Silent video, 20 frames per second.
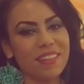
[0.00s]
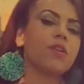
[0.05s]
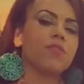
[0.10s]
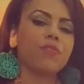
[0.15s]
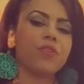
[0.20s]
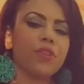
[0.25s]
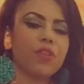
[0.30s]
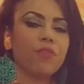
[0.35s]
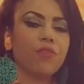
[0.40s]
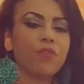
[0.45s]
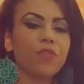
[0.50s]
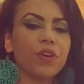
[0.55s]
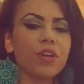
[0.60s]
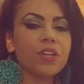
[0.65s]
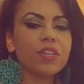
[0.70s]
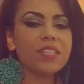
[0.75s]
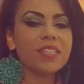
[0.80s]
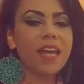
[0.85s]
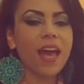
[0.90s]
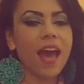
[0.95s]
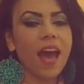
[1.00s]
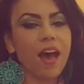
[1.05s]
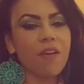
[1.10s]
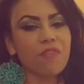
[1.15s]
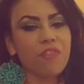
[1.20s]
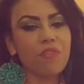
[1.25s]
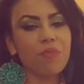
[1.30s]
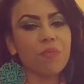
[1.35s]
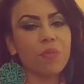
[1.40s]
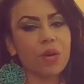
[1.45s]
For the first
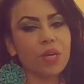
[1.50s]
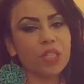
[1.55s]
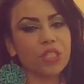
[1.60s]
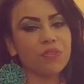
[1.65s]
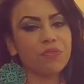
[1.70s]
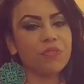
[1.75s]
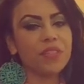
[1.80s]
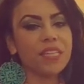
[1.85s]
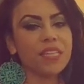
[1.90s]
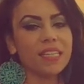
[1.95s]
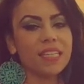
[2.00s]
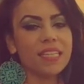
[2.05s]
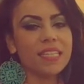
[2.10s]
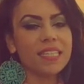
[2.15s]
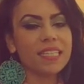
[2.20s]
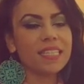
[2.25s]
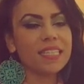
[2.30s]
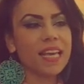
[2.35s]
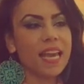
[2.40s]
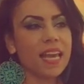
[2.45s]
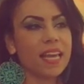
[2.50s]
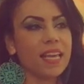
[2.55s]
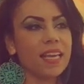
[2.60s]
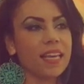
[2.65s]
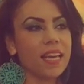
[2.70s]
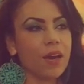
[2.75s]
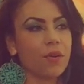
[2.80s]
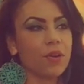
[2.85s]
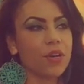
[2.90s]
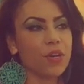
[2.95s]
half of March, Venus is
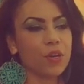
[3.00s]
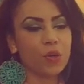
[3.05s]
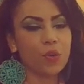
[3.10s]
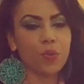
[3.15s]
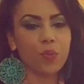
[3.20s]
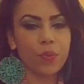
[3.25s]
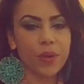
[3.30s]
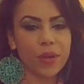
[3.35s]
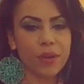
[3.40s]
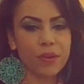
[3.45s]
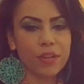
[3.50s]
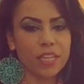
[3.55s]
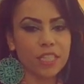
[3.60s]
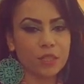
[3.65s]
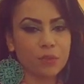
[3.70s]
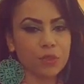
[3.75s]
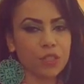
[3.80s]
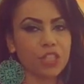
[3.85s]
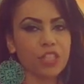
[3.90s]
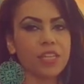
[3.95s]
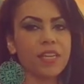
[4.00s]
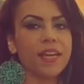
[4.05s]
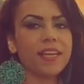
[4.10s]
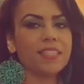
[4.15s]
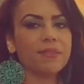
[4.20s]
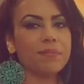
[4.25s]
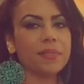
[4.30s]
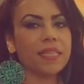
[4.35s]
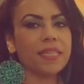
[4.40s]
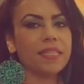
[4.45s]
hanging out in Aquarius, where she
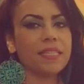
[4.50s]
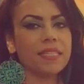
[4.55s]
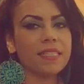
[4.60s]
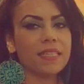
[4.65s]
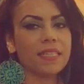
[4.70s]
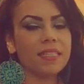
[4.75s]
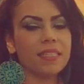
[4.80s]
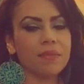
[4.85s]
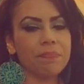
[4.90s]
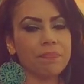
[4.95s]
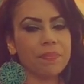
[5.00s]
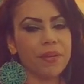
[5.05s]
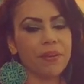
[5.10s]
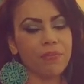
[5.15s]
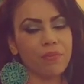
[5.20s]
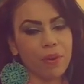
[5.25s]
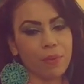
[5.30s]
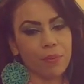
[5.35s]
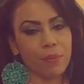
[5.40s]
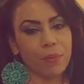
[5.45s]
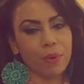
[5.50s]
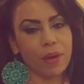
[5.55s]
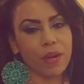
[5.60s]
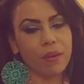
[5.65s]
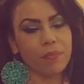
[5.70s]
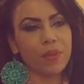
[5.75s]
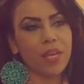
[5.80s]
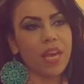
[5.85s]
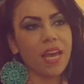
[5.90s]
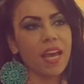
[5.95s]
has been since mid-February.